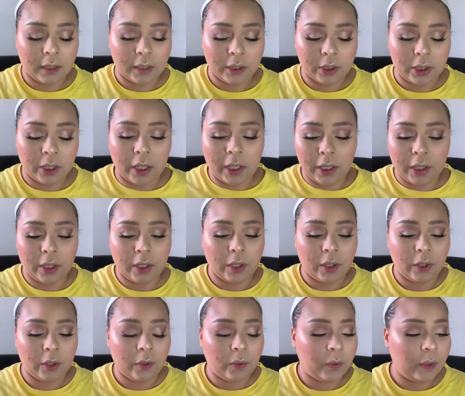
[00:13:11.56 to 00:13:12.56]
the shade
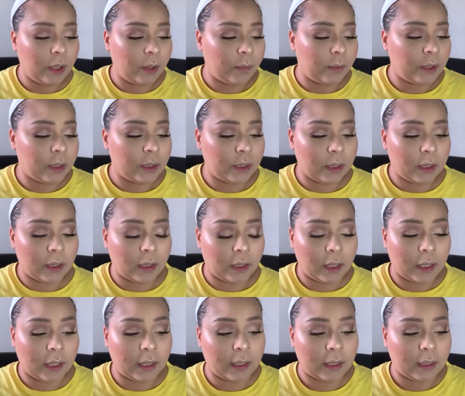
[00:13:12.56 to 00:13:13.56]
Nude, and we're just gonna
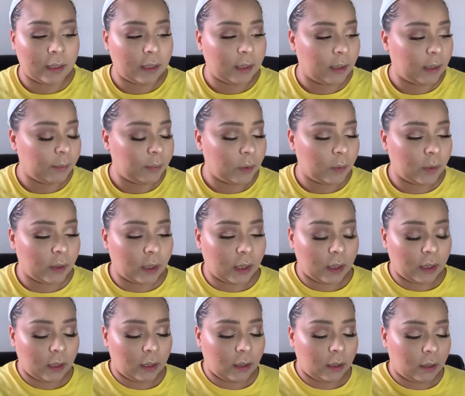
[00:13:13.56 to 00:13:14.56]
line the lips with
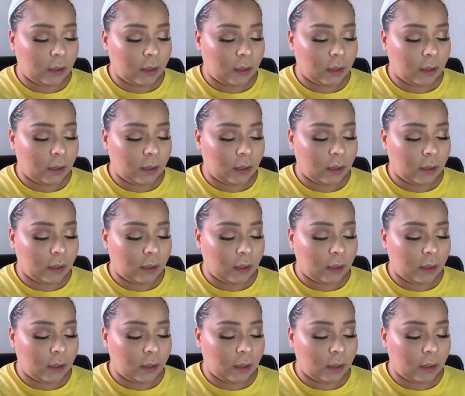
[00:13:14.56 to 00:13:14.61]
that.